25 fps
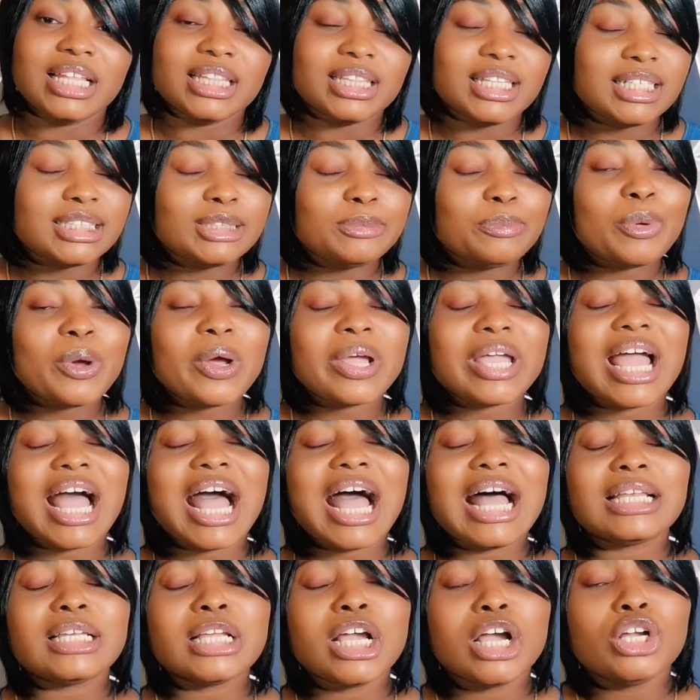This boy
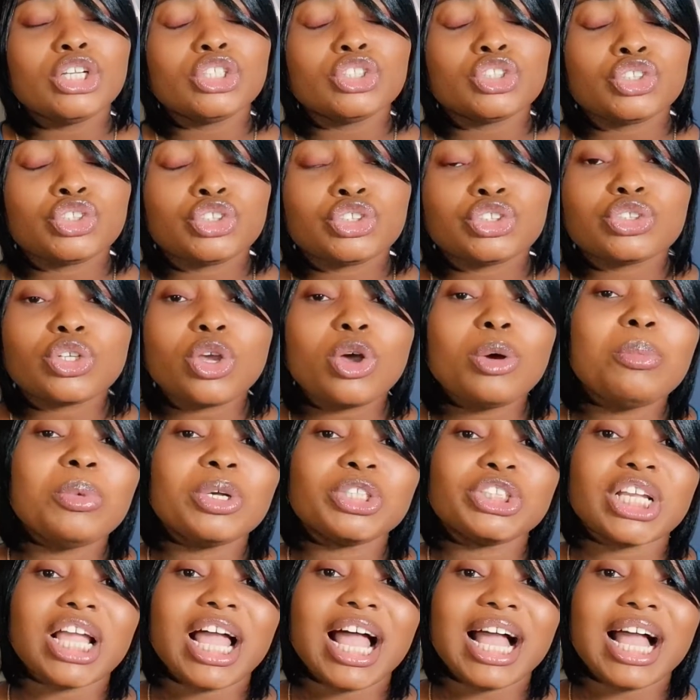had so much